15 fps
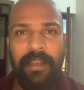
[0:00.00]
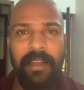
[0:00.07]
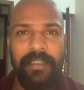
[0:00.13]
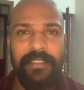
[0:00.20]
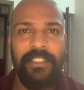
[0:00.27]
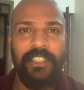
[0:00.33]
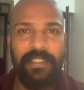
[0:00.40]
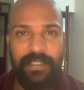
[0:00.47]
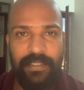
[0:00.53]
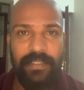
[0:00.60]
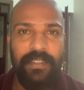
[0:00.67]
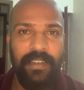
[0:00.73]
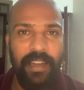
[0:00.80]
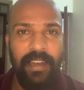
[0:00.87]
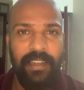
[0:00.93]
Jesus
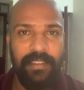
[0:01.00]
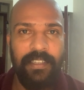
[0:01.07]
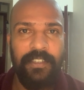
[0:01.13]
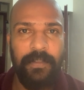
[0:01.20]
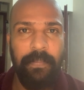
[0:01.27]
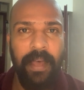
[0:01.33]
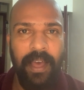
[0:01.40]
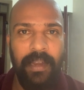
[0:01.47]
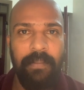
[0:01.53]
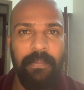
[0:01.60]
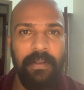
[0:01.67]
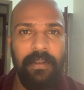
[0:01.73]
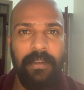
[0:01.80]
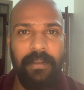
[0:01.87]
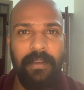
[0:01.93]
is telling this
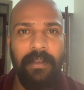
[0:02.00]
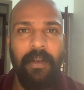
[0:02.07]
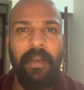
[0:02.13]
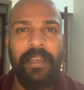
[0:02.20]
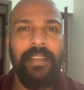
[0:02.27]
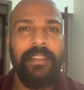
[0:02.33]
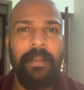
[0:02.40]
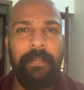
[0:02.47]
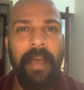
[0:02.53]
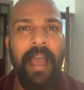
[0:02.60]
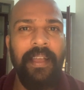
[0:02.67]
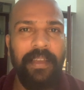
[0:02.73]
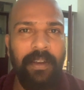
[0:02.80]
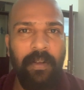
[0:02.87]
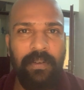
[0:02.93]
parable. In the
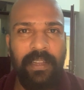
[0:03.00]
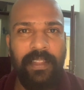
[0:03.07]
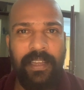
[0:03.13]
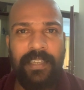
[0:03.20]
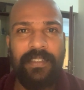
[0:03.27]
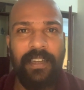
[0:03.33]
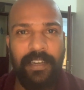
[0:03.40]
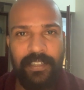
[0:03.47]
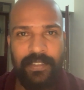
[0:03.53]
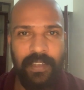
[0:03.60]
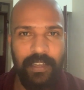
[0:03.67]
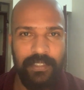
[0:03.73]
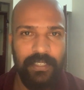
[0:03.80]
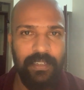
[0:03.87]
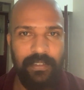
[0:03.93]
background, there is a
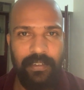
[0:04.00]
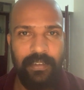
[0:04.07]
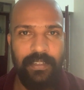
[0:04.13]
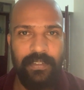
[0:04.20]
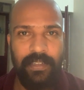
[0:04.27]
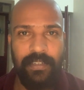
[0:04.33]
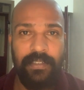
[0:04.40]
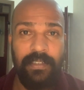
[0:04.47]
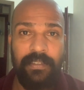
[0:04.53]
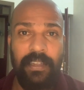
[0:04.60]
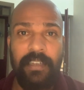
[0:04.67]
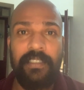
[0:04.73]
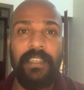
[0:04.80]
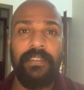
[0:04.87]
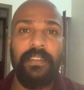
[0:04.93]
discussion. Discussion is
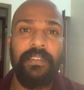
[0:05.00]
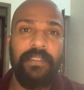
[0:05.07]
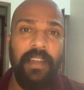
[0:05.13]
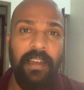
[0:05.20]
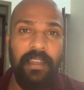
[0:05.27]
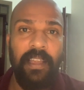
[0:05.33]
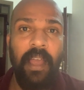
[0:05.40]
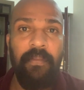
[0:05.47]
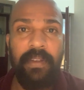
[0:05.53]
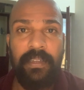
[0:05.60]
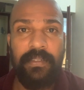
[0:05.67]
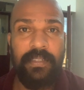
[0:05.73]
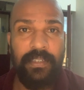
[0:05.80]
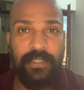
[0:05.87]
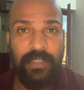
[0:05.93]
that Jesus is telling every
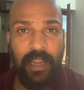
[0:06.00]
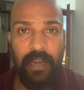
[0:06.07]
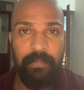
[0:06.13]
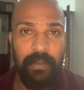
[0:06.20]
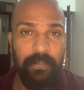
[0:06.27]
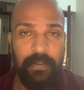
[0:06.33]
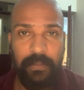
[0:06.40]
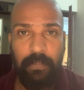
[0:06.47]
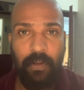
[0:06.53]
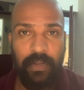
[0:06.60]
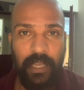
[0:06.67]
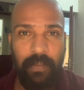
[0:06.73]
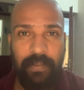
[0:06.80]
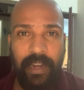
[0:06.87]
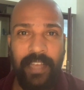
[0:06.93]
sin shall be
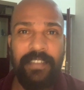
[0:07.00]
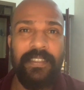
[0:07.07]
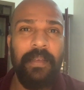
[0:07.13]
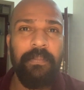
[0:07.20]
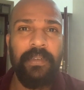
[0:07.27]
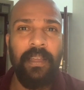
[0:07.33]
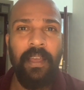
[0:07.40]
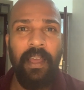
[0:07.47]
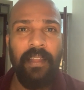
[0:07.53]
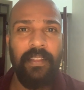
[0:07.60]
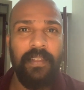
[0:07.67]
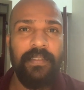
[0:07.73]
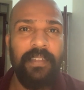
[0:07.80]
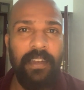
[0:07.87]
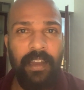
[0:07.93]
forgiven except
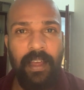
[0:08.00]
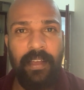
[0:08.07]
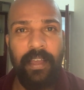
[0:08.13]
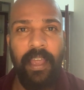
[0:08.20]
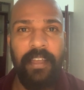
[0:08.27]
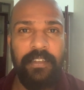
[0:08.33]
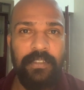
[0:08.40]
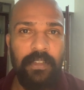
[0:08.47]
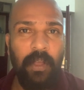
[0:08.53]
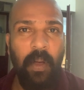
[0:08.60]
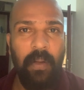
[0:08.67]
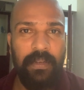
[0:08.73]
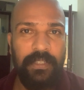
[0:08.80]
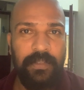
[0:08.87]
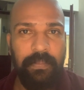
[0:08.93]
the sin against the
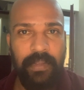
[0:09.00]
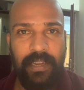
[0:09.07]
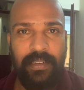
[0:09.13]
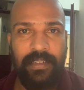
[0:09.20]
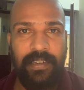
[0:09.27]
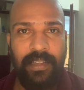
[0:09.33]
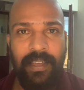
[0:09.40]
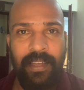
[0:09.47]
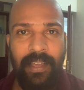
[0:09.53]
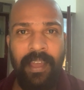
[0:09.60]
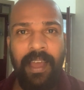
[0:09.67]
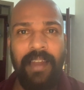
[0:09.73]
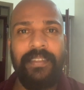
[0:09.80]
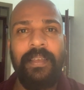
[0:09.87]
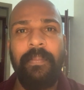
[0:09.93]
Holy Spirit.
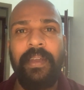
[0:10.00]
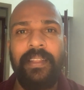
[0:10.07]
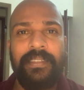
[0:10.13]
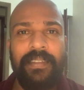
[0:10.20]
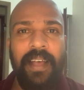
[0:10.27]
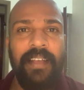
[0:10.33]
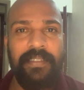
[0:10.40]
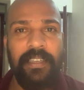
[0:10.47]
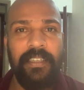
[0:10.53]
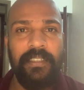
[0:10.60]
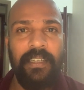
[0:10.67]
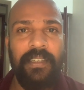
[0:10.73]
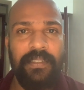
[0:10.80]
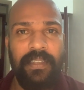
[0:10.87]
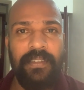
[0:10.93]
And someone is asking
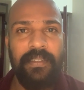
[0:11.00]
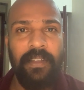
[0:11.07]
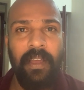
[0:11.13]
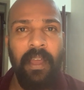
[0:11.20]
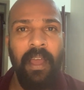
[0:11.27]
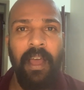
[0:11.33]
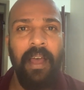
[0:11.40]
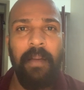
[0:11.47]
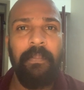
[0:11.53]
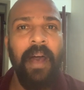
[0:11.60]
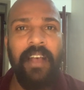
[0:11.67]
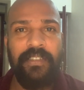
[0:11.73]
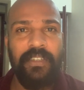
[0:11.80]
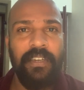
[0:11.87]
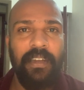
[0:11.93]
Jesus,
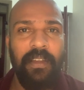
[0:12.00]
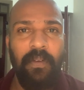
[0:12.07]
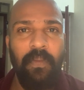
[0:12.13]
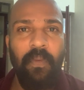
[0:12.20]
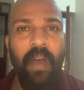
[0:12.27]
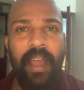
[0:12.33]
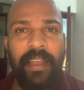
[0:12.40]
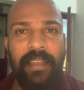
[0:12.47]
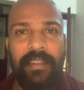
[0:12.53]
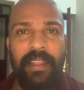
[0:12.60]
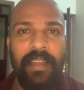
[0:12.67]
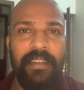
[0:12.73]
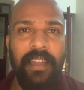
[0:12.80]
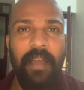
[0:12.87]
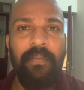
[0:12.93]
Master, why
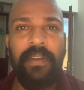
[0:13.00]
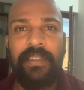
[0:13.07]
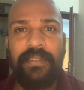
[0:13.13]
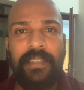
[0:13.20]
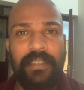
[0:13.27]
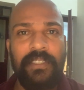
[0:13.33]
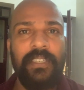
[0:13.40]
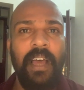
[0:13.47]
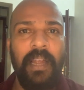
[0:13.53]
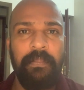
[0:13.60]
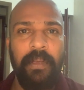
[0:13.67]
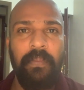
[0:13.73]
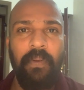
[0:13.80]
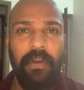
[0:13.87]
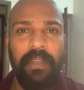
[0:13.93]
that every sin shall
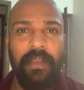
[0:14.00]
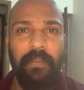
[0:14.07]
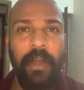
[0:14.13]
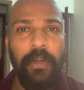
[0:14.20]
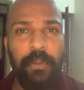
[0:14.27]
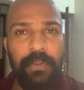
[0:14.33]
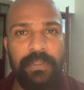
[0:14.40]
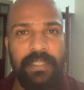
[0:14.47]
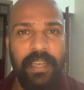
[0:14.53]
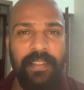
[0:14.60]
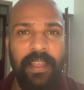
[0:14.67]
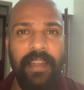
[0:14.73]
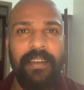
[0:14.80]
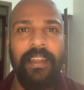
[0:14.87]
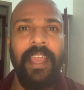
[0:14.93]
be forgiven? Why do you say
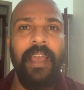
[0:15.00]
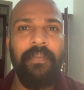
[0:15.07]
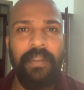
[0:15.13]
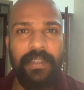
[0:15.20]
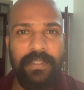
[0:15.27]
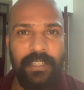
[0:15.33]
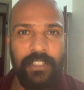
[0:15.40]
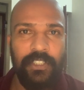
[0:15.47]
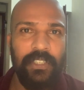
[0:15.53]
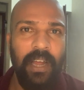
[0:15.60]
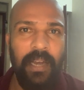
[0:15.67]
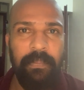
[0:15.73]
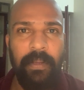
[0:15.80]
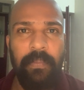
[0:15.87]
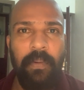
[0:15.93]
that every sin
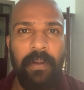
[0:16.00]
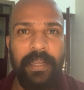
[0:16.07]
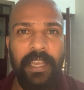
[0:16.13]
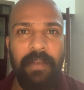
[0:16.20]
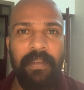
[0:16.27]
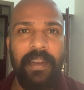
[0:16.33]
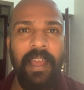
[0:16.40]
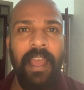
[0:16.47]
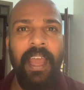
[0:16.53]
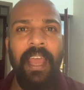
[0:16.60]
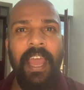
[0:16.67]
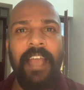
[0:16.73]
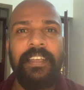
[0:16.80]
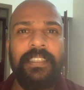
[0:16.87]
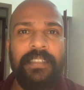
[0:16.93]
shall be forgiven
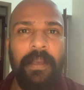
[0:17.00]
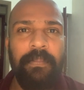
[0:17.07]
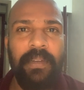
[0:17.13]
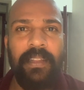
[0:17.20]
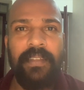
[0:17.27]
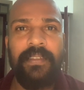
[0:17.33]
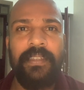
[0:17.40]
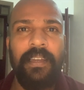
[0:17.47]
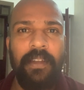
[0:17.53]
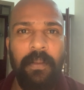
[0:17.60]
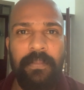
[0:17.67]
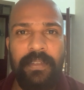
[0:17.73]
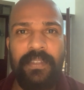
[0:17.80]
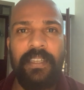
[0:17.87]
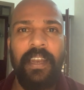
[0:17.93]
except the
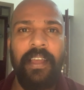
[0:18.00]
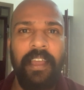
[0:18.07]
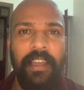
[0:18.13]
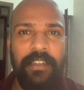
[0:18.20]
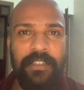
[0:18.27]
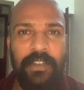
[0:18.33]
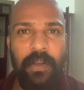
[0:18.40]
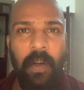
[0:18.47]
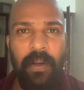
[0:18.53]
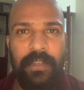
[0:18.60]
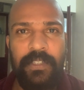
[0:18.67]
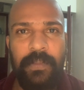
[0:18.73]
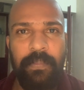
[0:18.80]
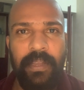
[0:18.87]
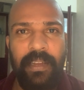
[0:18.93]
sin against the Holy
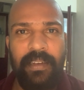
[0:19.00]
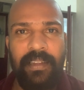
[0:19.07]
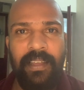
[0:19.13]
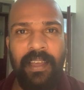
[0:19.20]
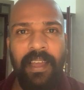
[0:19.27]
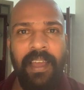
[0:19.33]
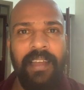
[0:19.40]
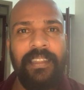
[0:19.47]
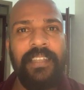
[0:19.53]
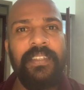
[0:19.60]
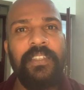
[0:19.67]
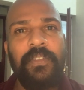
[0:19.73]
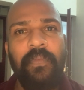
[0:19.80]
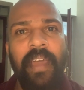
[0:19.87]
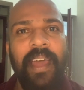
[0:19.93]
Spirit? This
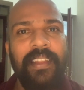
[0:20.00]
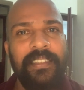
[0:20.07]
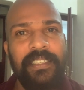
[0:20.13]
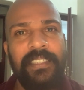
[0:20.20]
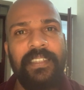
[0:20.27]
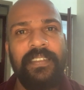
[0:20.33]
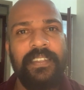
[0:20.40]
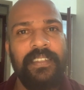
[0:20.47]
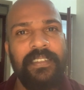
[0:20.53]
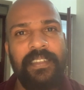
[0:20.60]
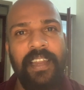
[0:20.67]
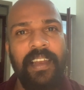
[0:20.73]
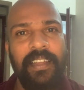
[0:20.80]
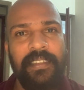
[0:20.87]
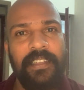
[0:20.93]
is where Jesus is
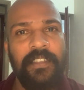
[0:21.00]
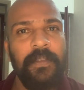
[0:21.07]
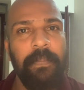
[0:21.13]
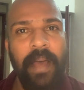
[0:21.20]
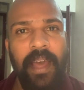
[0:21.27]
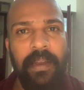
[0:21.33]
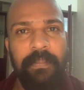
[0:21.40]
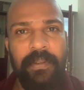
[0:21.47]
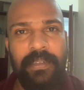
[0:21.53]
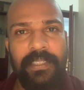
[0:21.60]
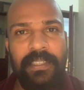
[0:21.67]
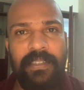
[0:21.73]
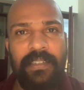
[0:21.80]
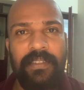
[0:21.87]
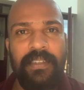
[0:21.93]
telling this parable.
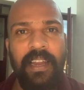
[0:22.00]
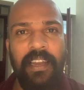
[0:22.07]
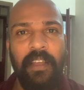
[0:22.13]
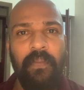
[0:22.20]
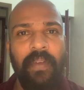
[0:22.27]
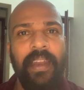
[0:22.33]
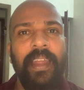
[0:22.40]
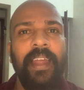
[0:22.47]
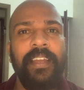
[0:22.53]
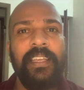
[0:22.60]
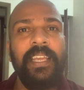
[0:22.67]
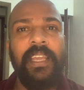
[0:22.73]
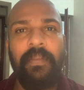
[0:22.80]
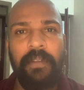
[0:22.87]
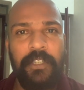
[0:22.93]
Jesus is telling when an
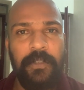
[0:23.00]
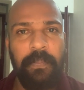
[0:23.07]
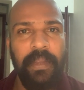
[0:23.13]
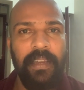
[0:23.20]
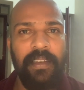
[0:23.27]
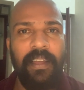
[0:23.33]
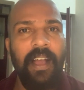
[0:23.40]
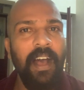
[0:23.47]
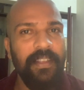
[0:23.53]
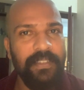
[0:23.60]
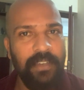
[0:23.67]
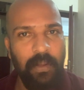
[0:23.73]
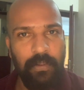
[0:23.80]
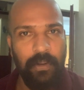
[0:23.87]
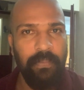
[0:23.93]
evil spirit
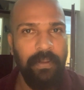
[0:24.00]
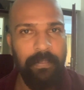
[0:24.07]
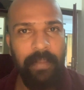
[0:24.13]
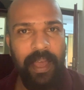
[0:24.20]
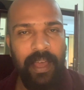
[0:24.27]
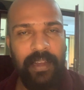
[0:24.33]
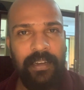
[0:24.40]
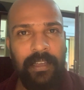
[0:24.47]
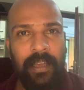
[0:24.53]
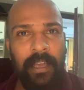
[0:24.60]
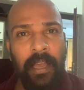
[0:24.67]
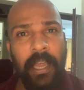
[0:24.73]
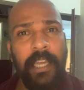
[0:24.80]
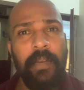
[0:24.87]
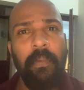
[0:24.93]
cast out of a man,
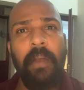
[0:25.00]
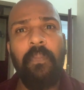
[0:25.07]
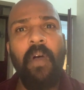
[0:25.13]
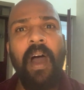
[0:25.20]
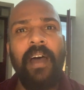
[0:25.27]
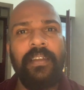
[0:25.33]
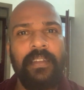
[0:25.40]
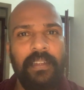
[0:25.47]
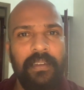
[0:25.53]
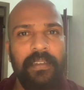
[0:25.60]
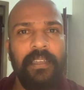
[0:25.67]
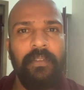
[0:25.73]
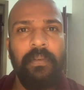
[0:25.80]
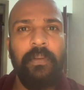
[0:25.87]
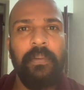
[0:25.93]
it will wander,
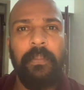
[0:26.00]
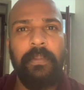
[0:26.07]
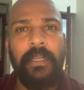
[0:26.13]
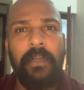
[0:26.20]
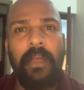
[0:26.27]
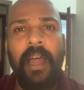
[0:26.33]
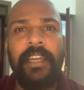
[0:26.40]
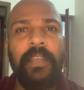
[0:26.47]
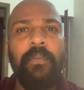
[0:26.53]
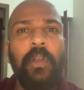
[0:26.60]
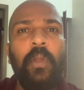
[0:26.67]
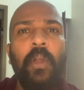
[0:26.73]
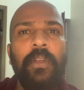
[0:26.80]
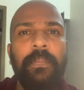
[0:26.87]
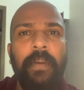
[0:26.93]
and he will
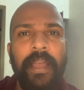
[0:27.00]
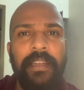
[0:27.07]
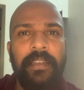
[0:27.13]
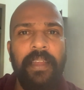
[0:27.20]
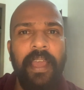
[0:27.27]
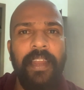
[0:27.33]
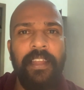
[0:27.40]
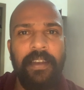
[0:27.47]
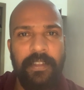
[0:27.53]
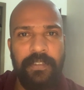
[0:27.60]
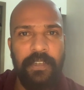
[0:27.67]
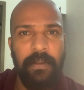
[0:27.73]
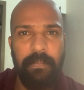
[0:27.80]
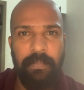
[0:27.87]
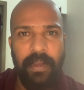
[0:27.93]
not find any
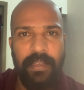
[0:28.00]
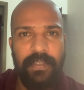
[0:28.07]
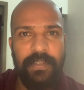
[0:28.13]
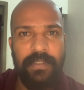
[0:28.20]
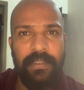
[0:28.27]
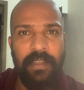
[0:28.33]
resting place.